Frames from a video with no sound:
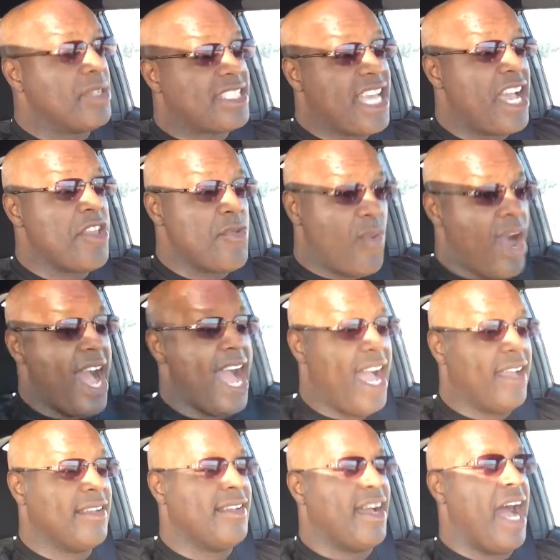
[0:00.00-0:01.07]
gonna tell you
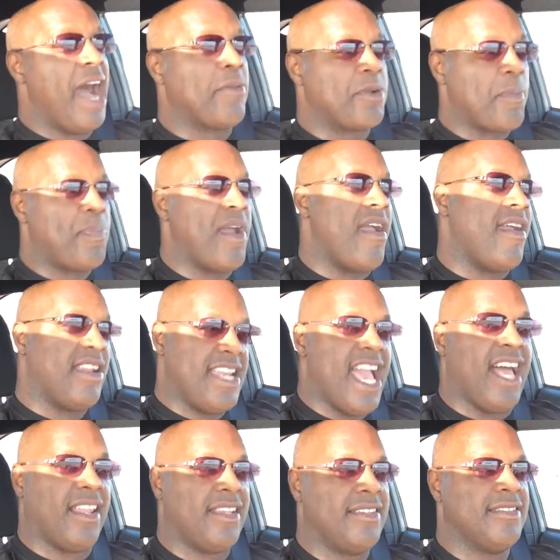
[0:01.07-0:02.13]
why I'm comparing
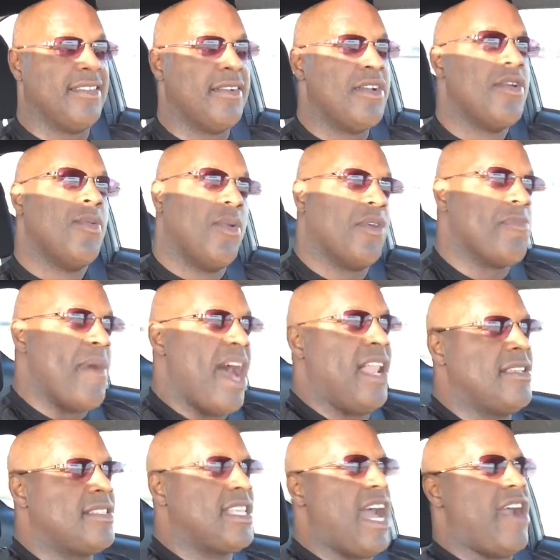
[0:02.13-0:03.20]
Nelly with
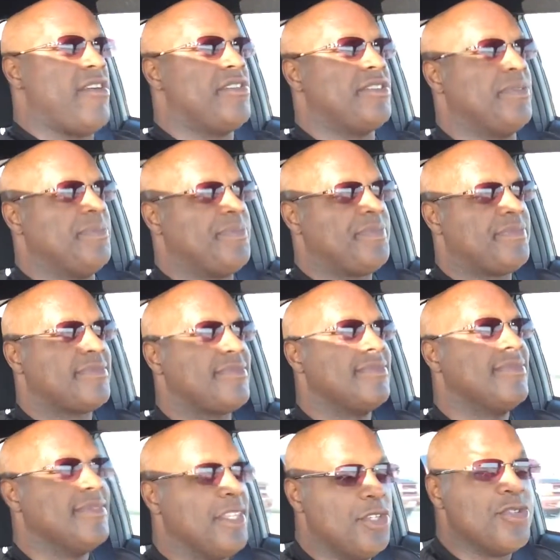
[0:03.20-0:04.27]
Miley Cyrus.
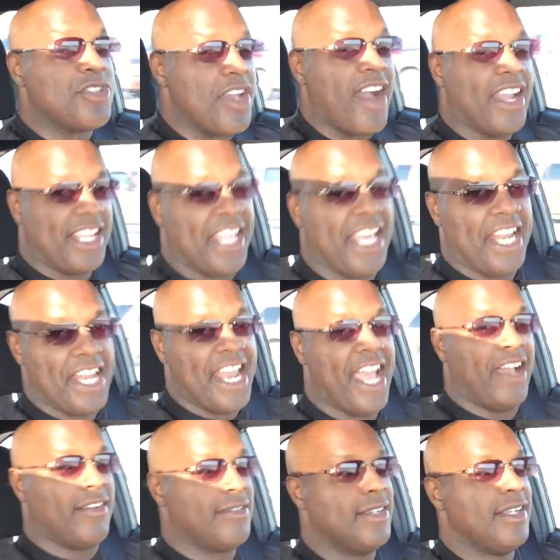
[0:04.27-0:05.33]
You starting to get it
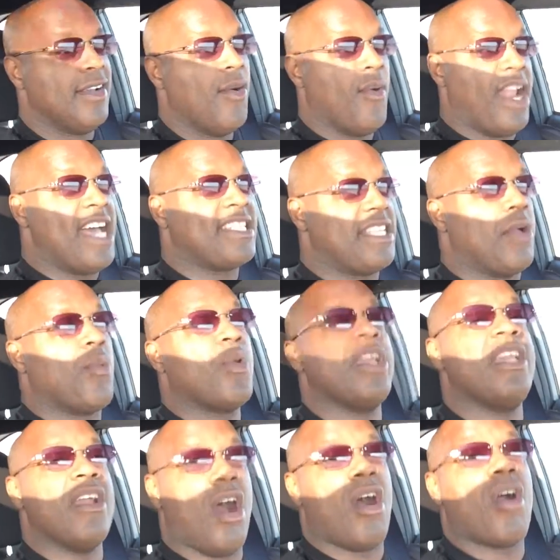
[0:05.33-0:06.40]
now. When I said
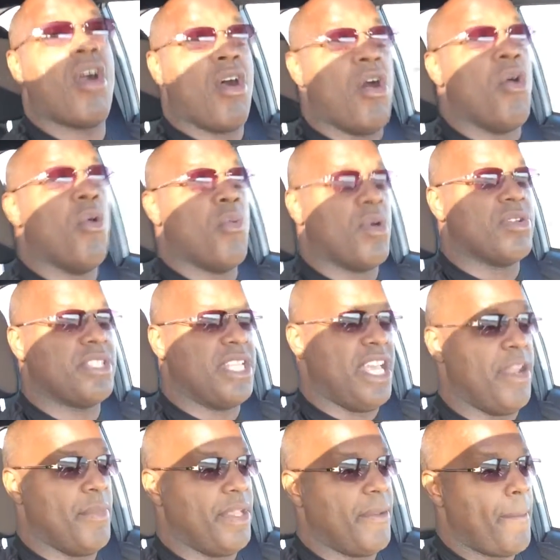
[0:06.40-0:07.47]
we are our own worst
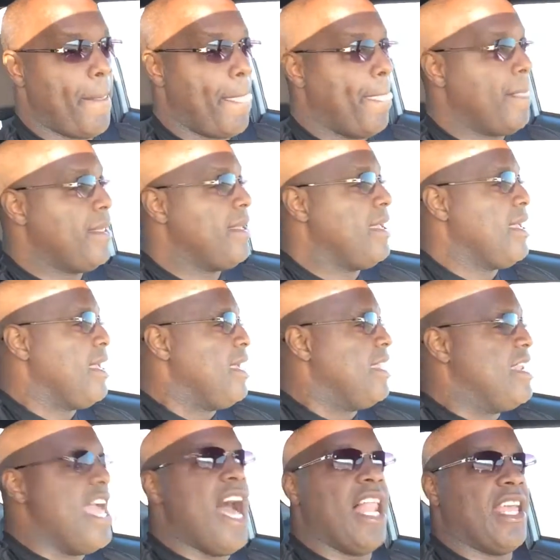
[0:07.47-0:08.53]
enemy.
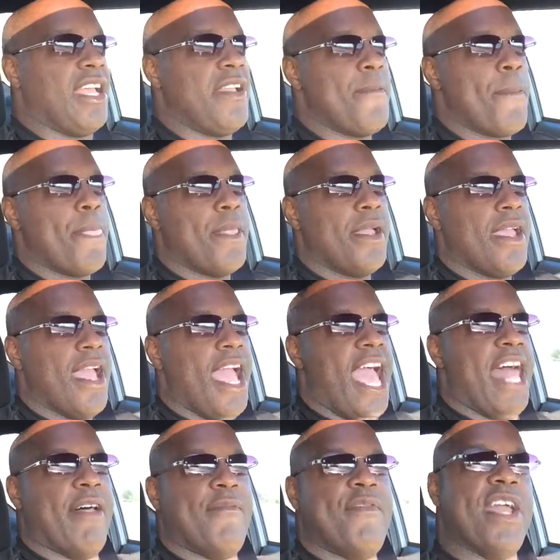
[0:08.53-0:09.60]
Nelly
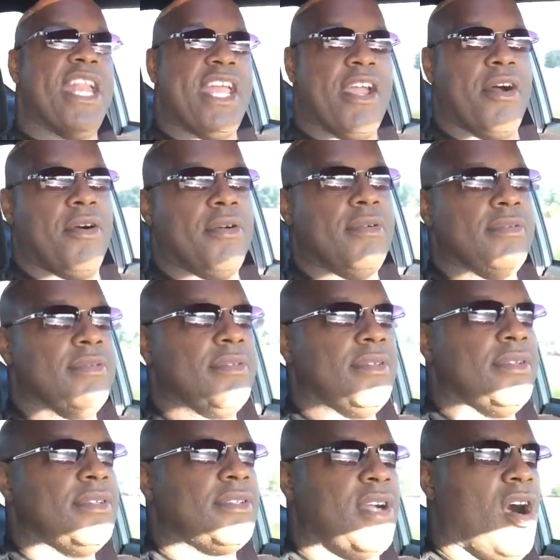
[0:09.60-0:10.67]
had a video
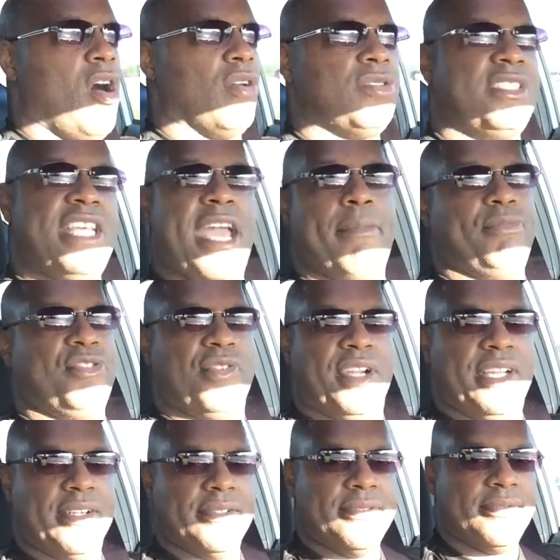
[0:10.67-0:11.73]
called Tip Drill.